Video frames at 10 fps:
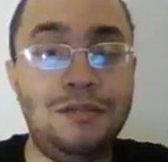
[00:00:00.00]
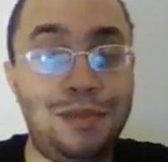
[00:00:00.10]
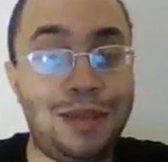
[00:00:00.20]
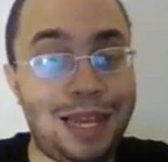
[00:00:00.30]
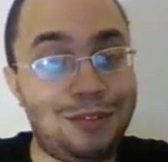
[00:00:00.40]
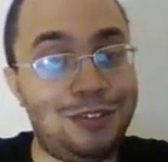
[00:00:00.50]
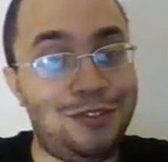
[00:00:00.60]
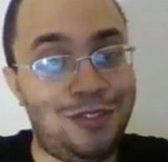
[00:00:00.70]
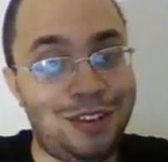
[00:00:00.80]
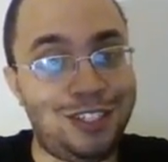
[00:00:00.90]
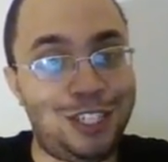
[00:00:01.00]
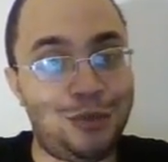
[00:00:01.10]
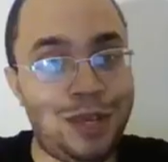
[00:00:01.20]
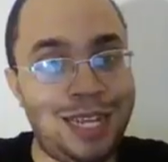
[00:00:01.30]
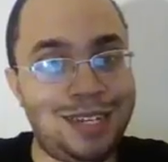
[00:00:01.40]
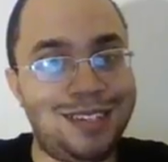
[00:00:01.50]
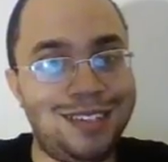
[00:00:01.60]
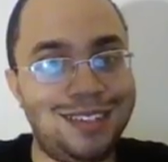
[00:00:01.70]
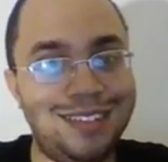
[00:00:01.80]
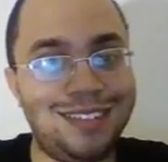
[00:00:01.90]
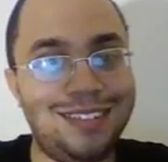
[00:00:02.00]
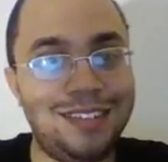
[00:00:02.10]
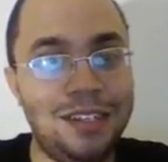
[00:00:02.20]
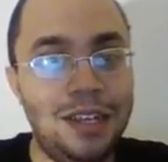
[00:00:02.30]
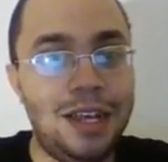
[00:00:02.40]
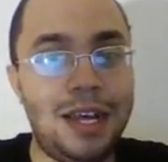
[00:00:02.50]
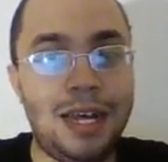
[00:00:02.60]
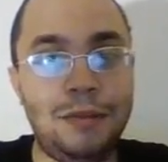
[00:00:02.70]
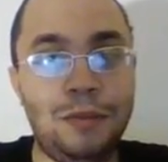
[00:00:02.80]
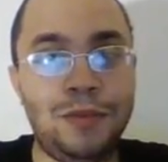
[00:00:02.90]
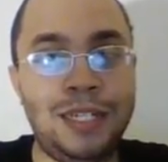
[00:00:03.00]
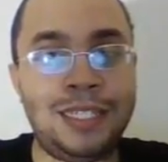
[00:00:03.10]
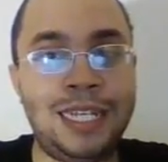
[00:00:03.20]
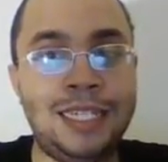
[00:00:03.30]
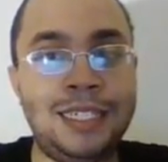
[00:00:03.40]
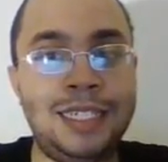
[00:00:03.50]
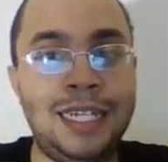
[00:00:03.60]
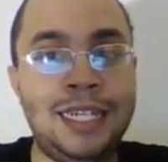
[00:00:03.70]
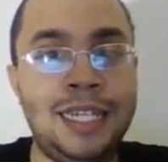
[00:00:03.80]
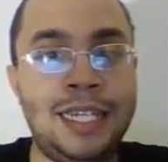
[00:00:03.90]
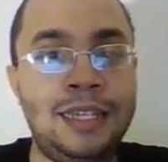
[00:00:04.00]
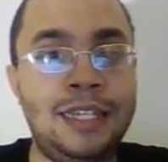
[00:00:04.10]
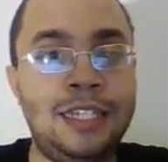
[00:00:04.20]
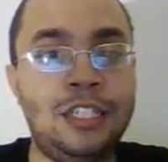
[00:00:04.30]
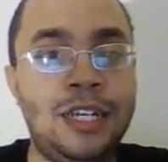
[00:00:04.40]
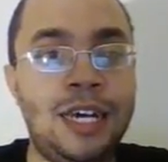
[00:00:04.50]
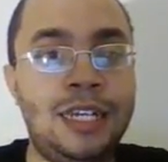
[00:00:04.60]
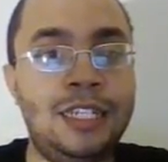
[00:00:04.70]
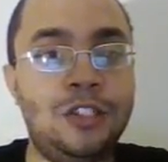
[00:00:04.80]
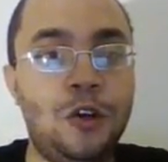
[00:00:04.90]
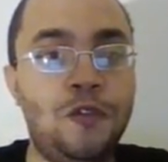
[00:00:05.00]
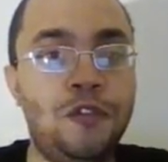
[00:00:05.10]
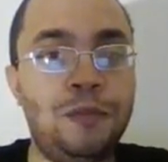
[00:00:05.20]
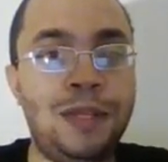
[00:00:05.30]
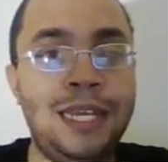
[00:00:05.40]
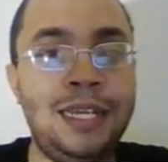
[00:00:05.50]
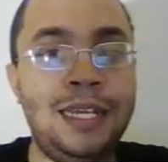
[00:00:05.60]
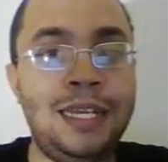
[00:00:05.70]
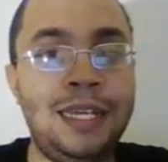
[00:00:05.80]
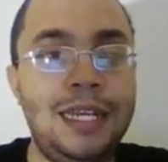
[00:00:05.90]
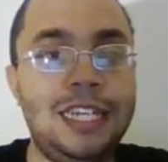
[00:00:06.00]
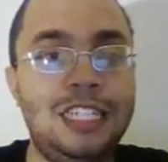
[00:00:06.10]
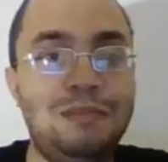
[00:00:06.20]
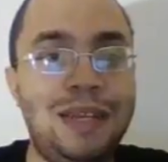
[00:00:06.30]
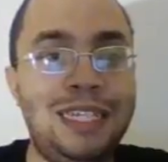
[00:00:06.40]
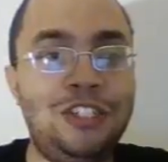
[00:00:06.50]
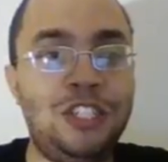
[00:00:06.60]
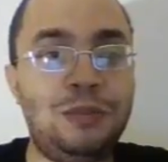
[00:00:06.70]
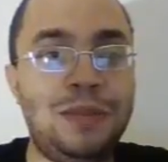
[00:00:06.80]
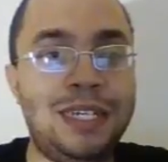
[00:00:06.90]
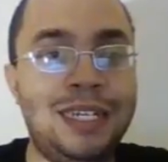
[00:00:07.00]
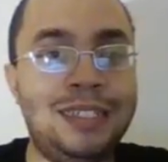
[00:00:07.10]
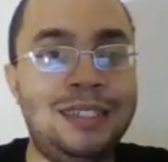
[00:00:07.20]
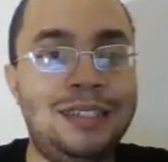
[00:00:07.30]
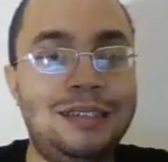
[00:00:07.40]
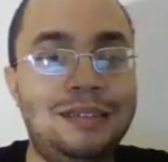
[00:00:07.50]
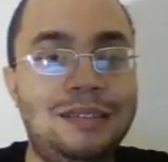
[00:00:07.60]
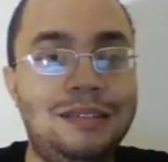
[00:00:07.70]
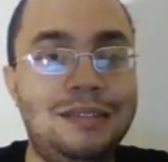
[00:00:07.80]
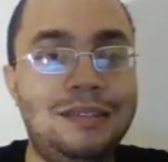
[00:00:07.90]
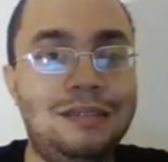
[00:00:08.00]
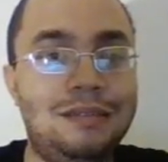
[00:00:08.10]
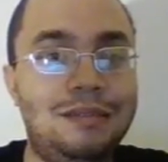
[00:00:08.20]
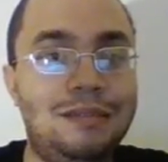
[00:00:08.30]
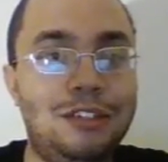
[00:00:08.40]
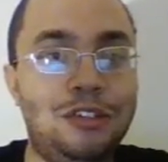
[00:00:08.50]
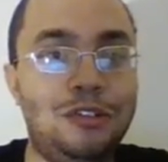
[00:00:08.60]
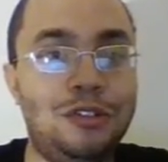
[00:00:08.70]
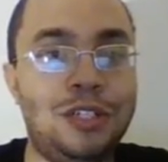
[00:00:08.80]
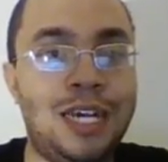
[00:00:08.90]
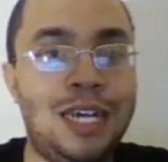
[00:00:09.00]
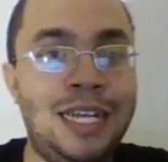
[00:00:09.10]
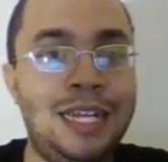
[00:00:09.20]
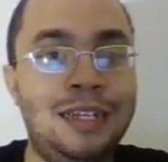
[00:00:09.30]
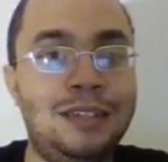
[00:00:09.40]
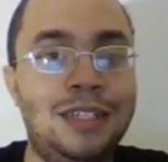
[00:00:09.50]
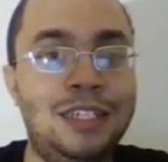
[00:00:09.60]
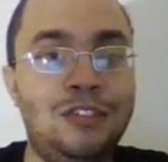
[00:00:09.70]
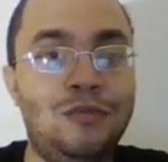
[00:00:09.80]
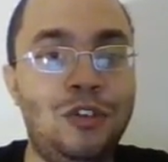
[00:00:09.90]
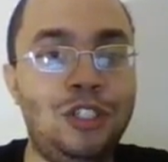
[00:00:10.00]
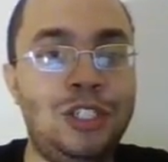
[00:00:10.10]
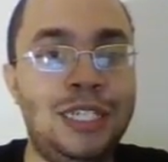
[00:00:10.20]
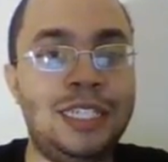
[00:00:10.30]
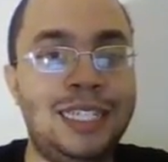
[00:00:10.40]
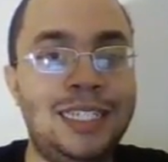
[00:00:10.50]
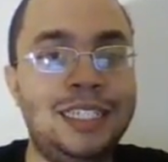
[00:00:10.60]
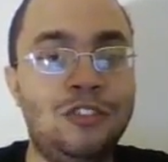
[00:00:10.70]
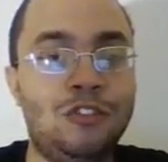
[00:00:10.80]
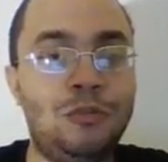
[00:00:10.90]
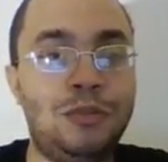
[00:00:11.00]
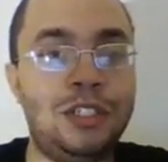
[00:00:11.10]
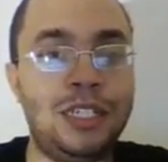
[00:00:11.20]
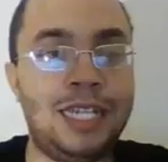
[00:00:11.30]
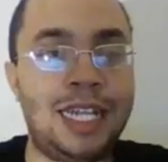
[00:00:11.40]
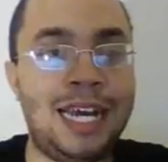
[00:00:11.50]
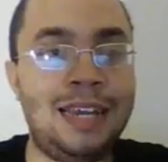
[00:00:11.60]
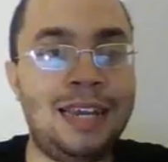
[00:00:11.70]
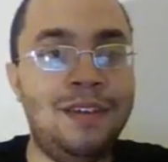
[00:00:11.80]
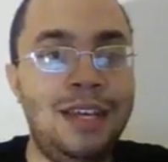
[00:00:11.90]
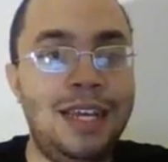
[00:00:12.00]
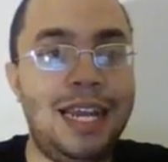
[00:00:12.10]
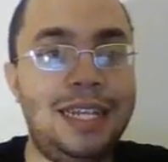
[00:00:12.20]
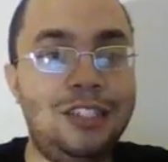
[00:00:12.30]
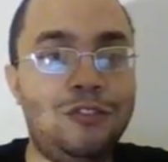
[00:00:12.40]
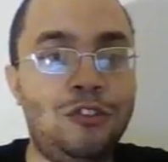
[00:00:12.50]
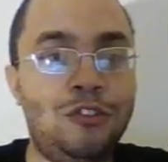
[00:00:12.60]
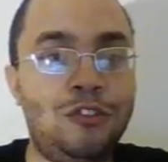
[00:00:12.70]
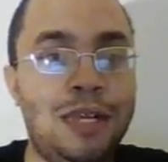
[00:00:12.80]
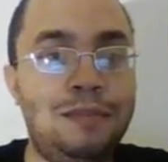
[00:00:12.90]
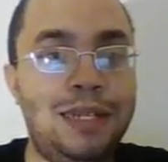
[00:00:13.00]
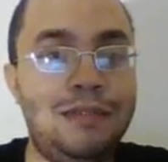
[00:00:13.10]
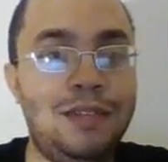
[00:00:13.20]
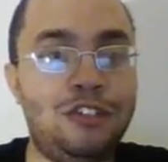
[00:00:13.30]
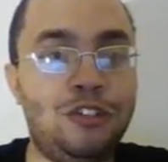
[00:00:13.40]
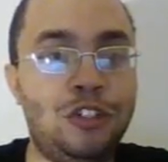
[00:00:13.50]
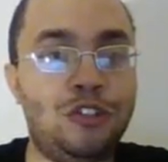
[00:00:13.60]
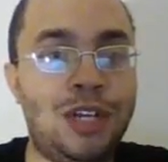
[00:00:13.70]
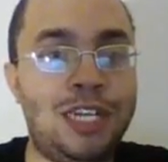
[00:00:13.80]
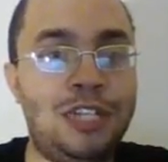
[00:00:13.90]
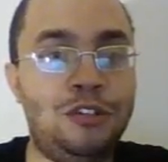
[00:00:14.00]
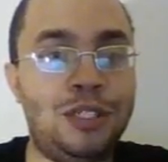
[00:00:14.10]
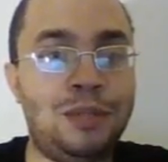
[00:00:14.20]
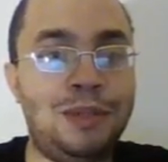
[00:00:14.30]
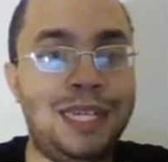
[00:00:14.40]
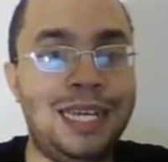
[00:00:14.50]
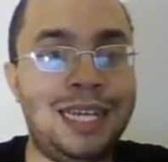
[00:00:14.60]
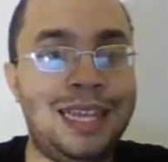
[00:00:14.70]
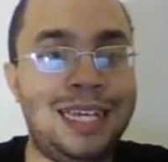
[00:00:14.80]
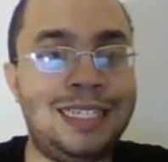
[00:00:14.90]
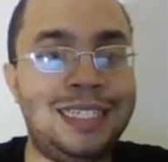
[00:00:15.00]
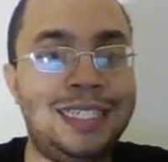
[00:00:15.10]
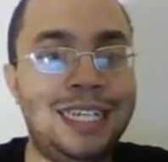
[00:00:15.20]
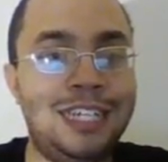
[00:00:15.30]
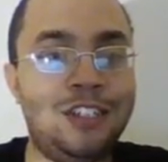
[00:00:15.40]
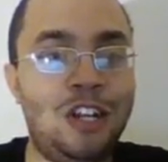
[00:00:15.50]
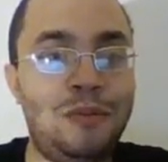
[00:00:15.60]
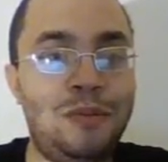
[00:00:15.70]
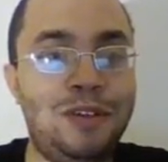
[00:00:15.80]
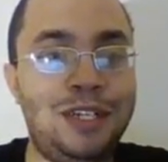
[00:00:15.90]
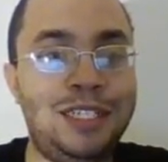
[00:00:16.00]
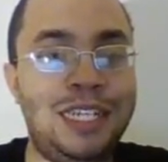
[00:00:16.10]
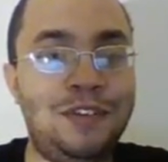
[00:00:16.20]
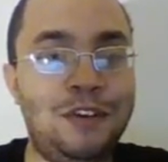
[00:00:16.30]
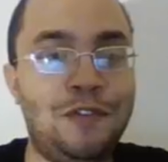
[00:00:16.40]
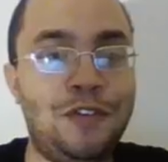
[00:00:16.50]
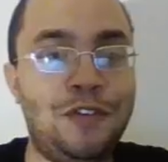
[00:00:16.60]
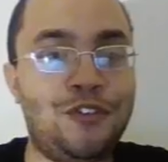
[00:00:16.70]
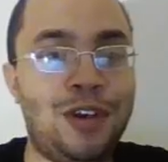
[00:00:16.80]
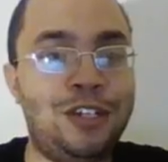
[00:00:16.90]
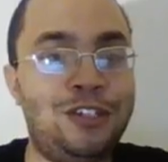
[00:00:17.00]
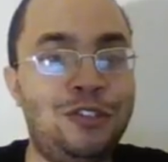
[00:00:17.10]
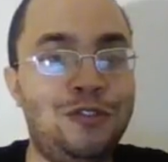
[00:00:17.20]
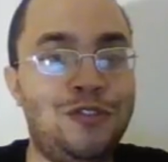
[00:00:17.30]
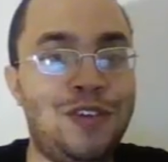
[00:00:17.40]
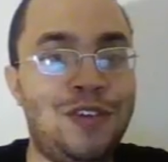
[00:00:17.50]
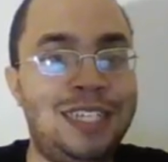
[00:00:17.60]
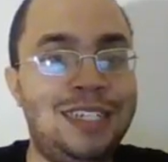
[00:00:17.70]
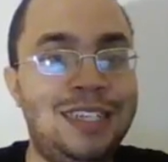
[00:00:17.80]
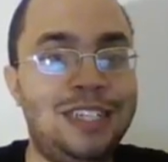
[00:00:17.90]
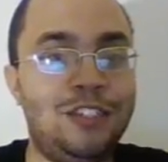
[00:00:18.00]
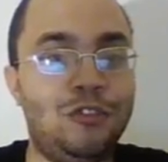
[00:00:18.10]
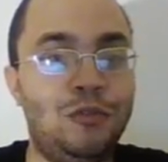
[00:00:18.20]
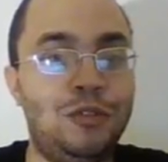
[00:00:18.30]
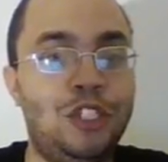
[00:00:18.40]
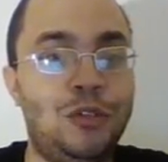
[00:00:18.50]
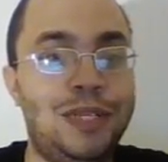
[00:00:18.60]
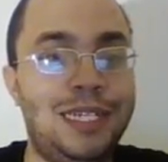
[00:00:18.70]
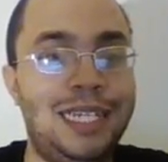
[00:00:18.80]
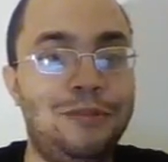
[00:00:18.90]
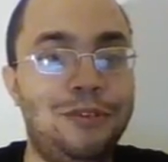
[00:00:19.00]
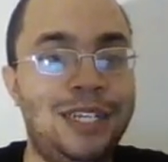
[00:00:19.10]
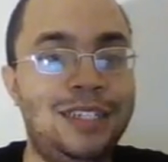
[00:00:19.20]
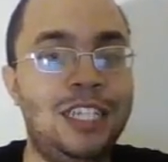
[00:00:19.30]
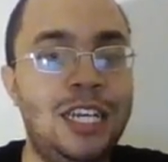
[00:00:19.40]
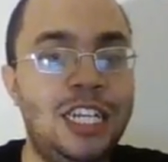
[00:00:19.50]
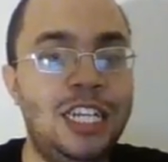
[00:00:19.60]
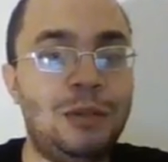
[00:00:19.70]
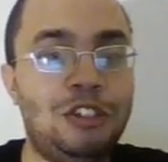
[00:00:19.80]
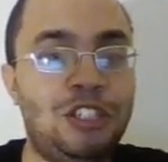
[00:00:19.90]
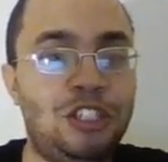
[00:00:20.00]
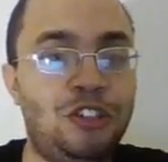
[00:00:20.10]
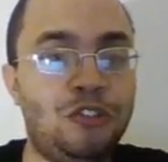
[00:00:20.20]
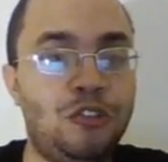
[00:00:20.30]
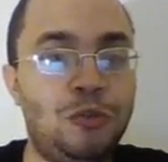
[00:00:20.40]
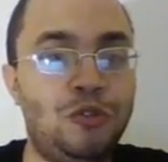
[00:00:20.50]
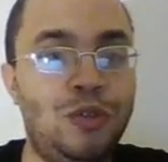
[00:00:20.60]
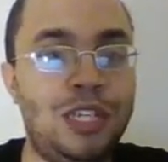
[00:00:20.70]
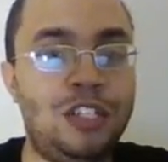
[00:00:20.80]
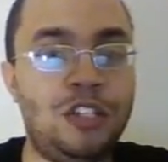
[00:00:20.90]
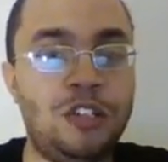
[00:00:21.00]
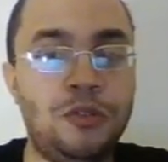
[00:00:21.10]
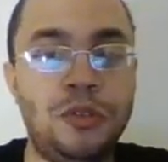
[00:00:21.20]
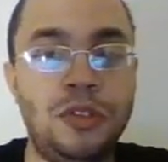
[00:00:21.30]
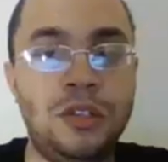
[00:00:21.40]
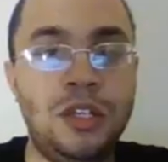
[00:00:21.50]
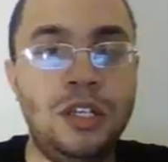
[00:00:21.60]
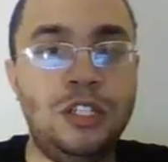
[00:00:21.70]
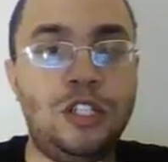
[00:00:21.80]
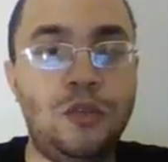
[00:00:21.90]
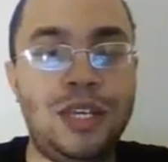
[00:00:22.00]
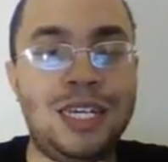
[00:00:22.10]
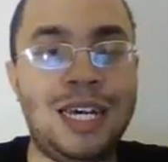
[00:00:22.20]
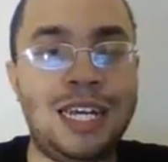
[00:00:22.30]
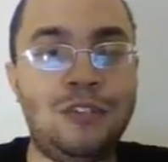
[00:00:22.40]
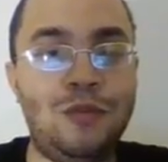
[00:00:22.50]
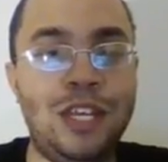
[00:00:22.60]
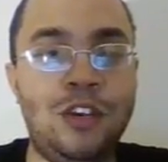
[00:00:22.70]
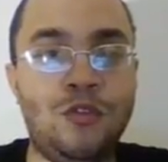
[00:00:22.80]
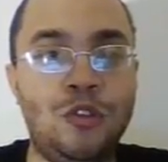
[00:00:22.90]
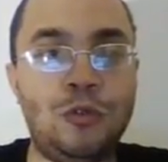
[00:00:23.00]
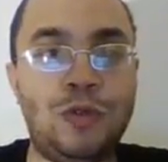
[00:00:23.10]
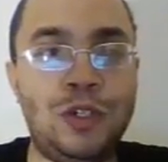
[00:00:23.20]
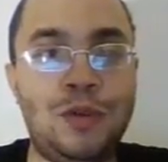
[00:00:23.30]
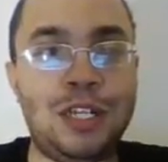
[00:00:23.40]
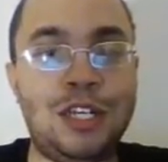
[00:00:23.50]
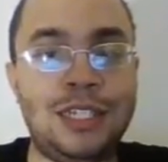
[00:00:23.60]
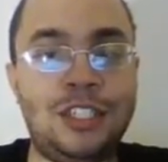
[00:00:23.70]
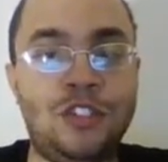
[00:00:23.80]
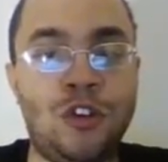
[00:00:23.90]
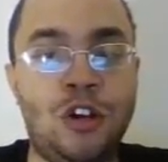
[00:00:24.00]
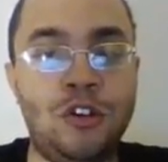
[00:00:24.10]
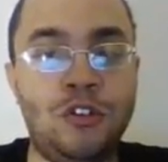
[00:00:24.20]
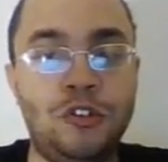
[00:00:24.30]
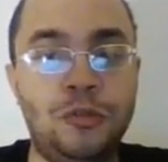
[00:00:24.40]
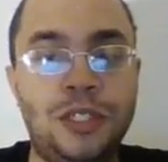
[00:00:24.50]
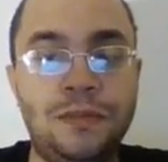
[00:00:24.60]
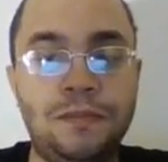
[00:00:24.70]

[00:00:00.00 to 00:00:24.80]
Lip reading: Black was very sweet. The reason I say that this cut is overplay is mainly just because you're cutting this. Once he extends, this group is alive. And this group, I mean, unless you're going to try to do something like this, it's going to be really difficult for you to try to fight this group with so many liberties, especially since your group is weak too. So we cut weak groups. We don't want to cut strong groups.